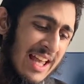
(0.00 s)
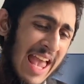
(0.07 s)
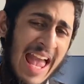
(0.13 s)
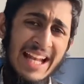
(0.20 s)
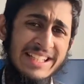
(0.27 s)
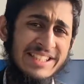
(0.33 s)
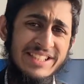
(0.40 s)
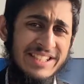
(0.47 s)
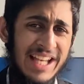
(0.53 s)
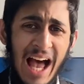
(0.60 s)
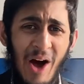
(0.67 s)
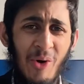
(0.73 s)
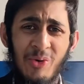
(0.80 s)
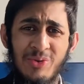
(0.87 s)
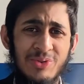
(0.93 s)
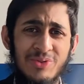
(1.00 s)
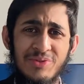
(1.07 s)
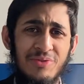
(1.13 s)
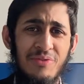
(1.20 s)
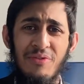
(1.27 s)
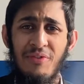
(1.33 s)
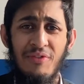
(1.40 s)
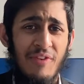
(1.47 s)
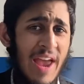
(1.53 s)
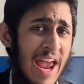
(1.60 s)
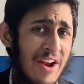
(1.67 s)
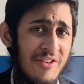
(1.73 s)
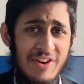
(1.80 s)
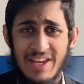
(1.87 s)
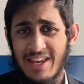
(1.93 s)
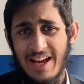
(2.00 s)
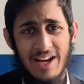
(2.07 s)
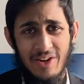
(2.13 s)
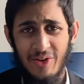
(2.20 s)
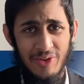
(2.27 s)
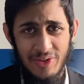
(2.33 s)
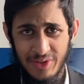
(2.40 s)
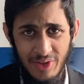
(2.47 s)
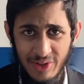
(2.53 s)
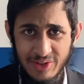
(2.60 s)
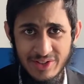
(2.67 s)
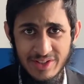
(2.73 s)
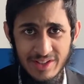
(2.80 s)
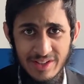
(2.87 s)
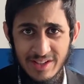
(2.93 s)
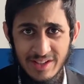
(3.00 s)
and sounds very unorthodox.